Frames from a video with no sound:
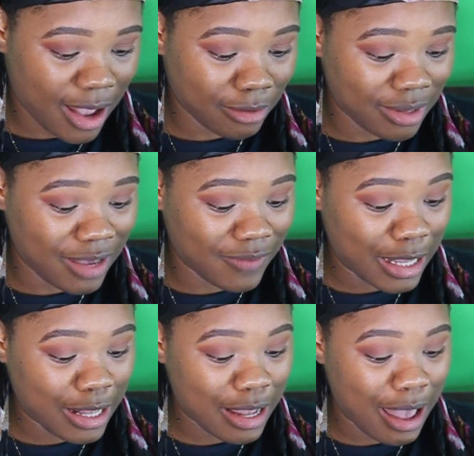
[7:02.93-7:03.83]
I don't
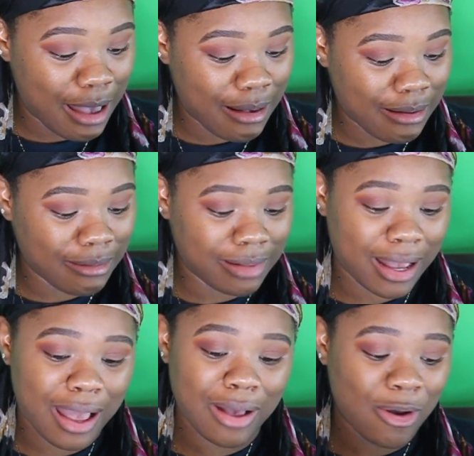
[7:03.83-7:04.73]
even know.
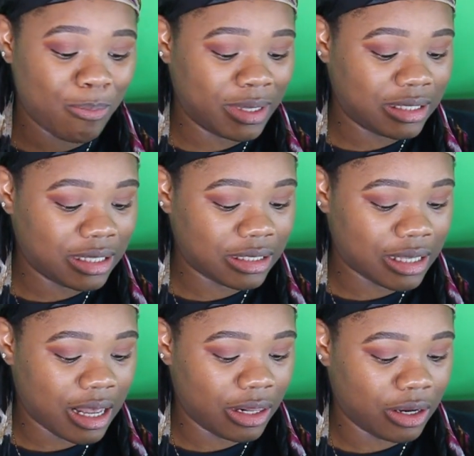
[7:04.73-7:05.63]
Like, I hope it's
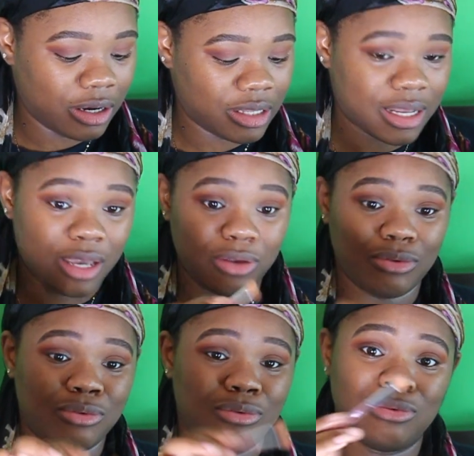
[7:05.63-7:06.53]
this color that I
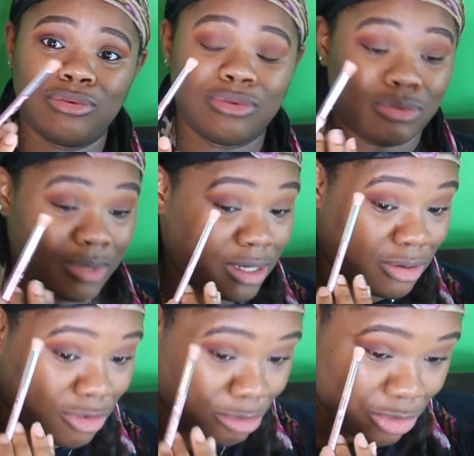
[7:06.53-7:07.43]
use. I
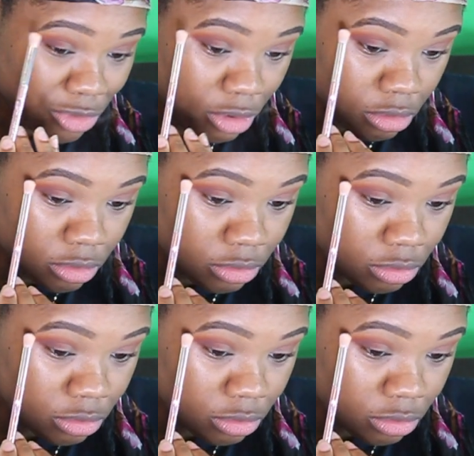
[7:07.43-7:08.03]
don't hope so.